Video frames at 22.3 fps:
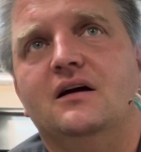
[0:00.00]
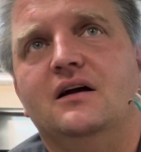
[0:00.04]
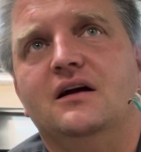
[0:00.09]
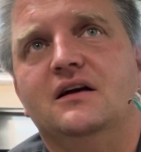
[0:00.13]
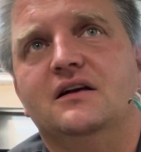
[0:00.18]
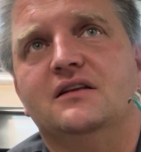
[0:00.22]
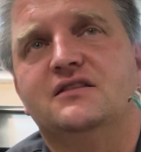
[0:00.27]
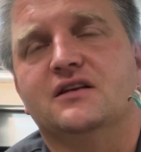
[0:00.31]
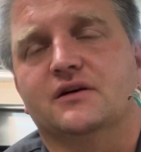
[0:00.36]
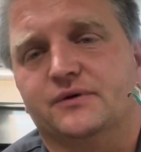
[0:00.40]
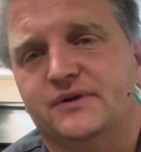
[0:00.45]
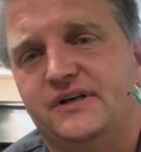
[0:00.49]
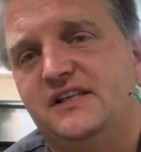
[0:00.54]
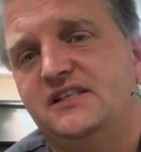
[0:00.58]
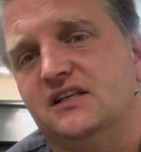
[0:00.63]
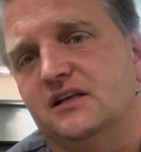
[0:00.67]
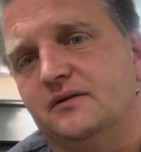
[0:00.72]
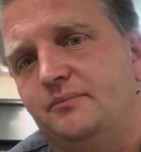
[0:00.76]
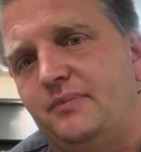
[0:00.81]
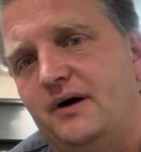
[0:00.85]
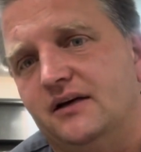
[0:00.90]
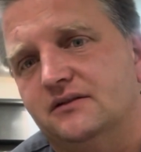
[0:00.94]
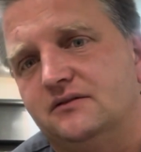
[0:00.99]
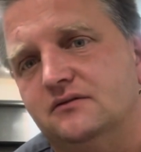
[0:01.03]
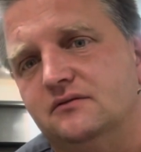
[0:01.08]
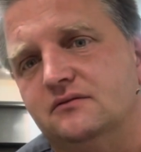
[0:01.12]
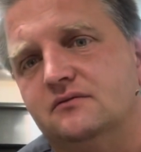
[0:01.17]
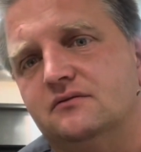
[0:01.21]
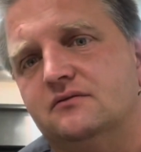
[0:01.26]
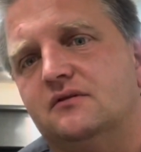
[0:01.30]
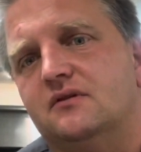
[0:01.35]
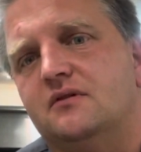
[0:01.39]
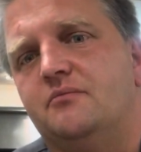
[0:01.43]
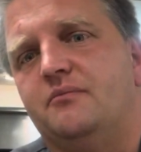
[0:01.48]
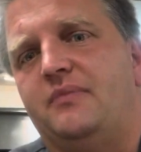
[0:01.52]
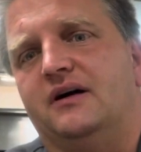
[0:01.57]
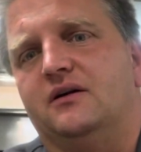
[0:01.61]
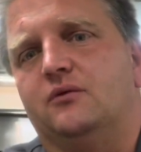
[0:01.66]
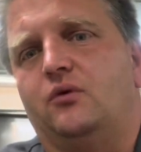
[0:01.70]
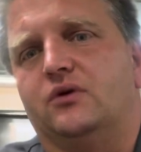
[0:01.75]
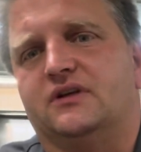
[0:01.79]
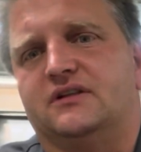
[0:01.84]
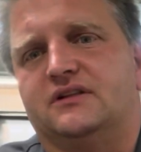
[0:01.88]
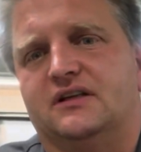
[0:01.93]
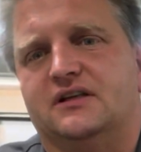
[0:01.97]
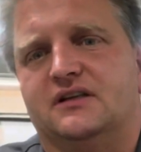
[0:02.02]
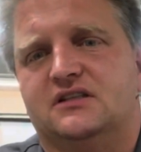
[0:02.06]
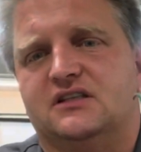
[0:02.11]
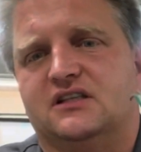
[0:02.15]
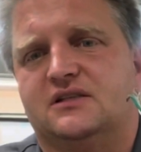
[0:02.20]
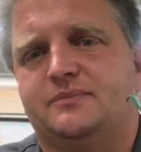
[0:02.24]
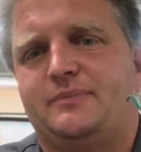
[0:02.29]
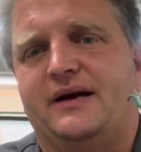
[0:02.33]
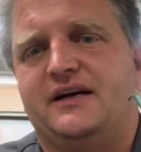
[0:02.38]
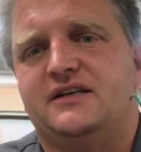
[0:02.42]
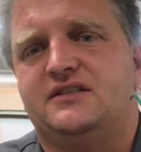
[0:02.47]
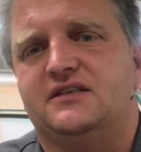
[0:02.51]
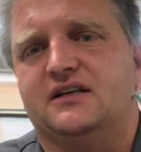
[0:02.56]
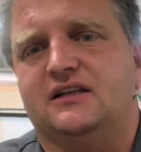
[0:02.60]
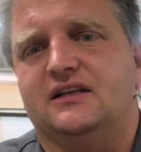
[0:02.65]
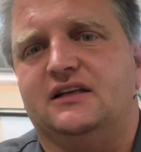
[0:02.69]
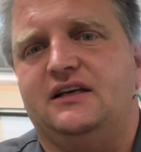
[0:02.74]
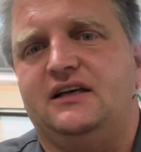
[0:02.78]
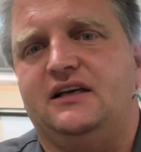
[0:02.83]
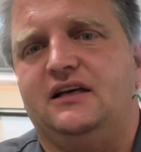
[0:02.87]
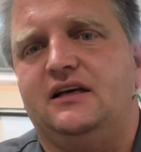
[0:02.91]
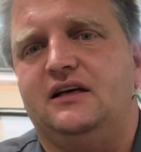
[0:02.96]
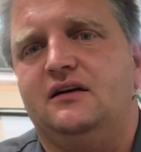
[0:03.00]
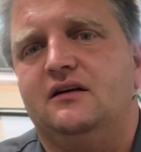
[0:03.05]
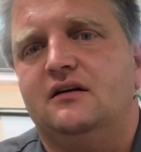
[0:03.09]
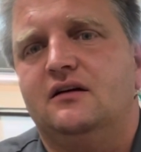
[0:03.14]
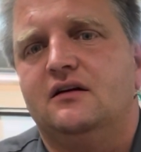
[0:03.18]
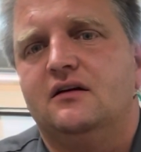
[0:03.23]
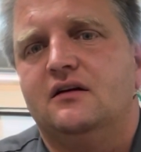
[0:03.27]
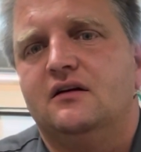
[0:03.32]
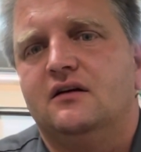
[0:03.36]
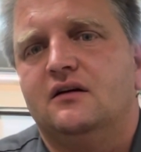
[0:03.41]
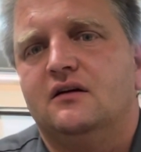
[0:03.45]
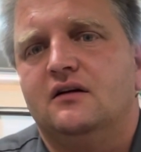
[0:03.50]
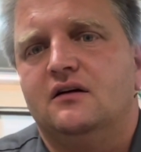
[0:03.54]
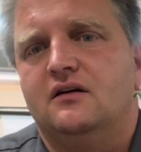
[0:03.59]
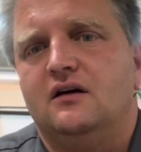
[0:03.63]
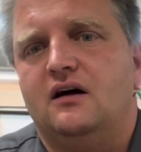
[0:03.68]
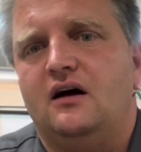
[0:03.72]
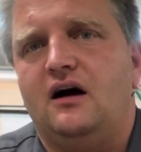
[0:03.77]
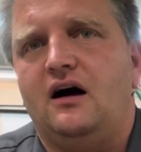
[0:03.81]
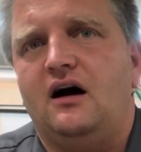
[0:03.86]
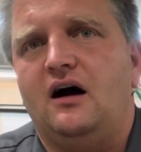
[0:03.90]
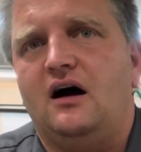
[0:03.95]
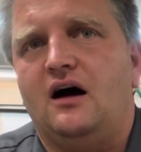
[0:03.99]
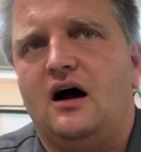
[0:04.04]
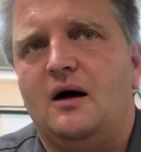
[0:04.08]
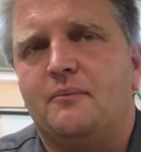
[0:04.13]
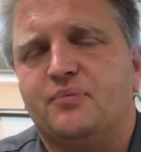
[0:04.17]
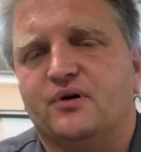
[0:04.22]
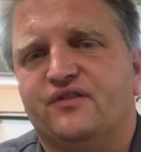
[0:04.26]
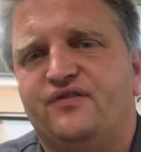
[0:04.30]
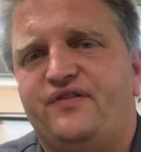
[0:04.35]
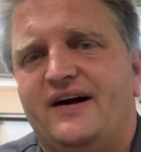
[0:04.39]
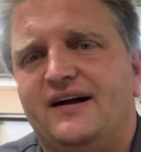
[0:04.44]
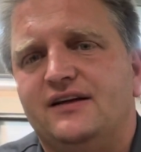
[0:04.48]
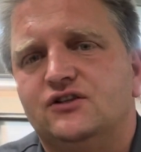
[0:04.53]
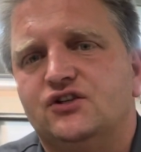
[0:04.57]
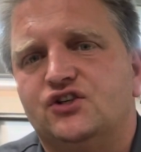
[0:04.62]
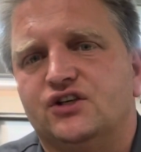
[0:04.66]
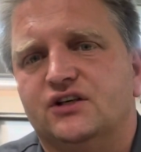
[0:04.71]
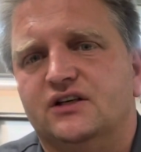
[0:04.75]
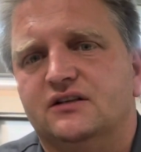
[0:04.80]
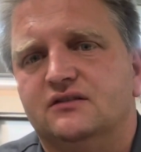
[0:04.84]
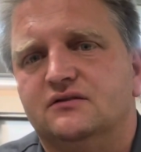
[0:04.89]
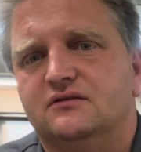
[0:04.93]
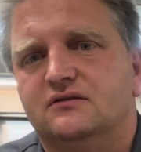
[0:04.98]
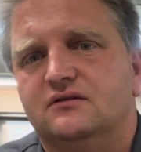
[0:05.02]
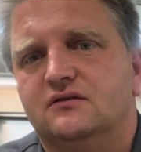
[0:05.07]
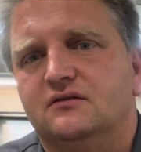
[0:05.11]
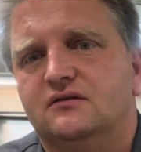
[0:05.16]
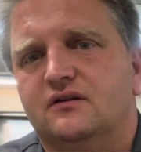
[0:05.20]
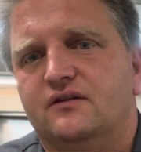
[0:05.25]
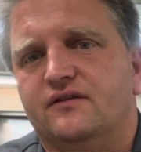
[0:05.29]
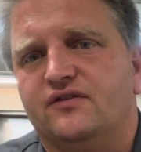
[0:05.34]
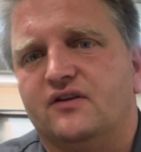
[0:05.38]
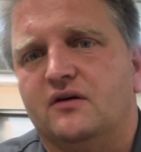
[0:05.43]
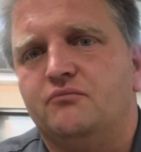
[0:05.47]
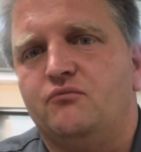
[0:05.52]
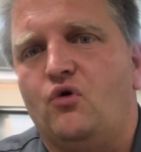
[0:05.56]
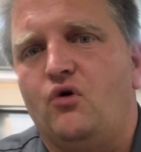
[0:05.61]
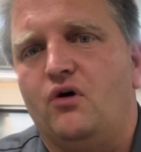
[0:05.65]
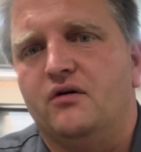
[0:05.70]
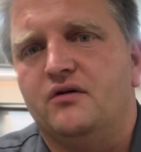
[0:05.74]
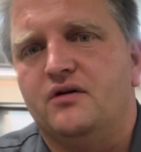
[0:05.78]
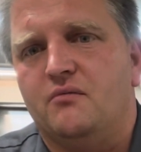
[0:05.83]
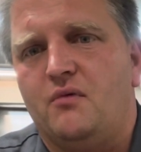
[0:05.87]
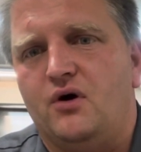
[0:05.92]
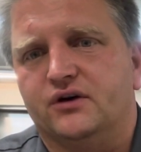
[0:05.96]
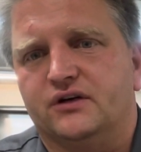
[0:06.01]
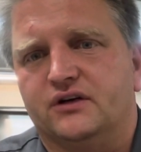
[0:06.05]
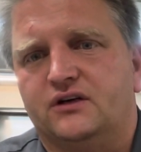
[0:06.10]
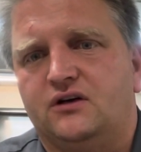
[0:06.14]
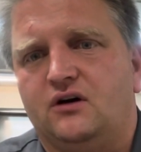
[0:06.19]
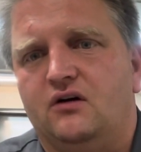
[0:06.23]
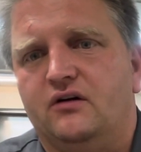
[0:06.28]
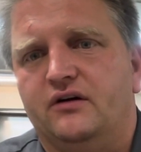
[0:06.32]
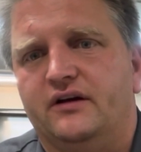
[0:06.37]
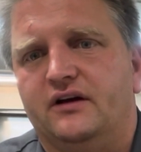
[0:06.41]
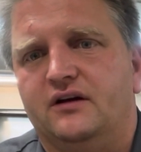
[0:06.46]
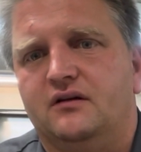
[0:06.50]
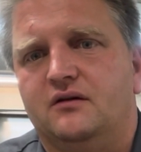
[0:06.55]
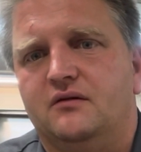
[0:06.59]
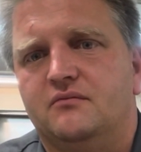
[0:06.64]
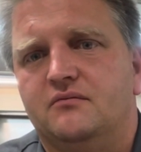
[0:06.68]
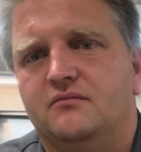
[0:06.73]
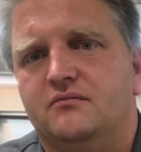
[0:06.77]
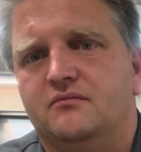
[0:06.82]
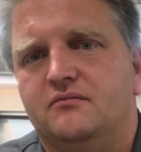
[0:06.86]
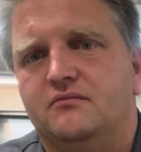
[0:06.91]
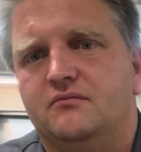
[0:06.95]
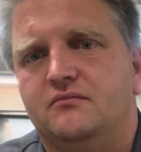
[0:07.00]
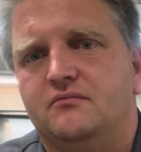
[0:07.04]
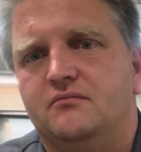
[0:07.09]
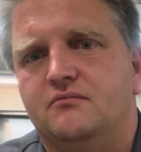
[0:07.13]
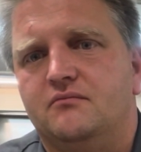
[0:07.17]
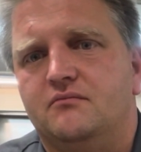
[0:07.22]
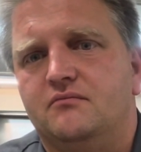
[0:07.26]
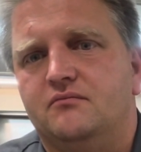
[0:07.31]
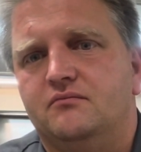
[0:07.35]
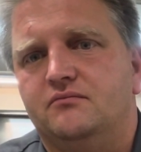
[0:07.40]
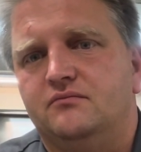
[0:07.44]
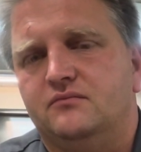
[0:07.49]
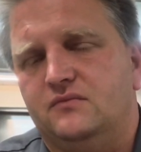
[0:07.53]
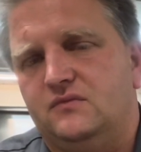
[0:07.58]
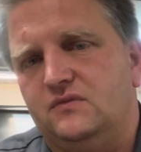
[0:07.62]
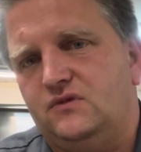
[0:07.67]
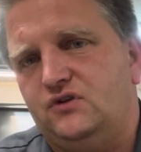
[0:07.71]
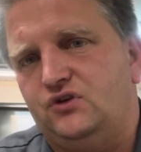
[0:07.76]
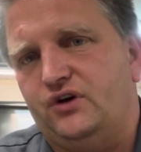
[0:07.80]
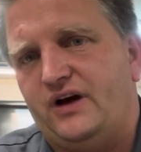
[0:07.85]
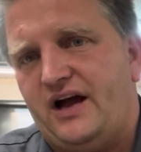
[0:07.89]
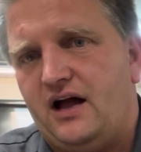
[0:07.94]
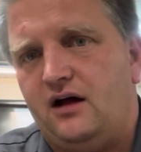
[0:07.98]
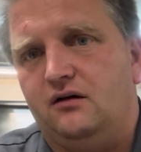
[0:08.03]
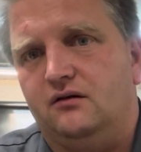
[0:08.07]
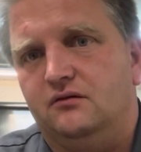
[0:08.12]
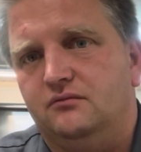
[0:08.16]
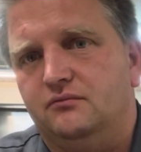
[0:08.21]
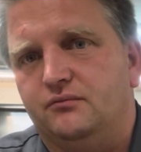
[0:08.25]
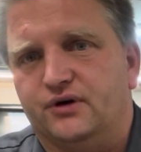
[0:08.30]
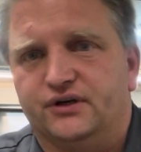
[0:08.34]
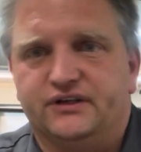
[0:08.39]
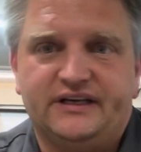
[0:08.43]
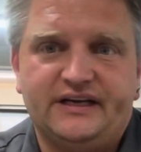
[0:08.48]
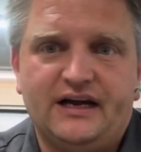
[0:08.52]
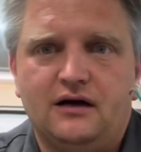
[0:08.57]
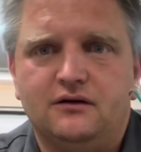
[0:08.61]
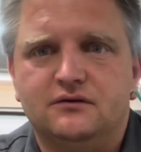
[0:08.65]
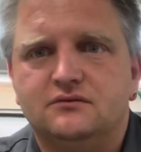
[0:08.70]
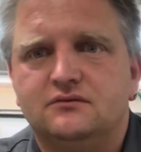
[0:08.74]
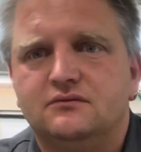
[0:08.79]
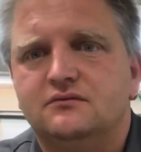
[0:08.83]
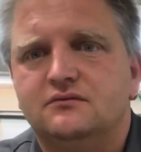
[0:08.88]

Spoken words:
it's a reset button, but what it is basically a prevention from your motor going to hell, burning up.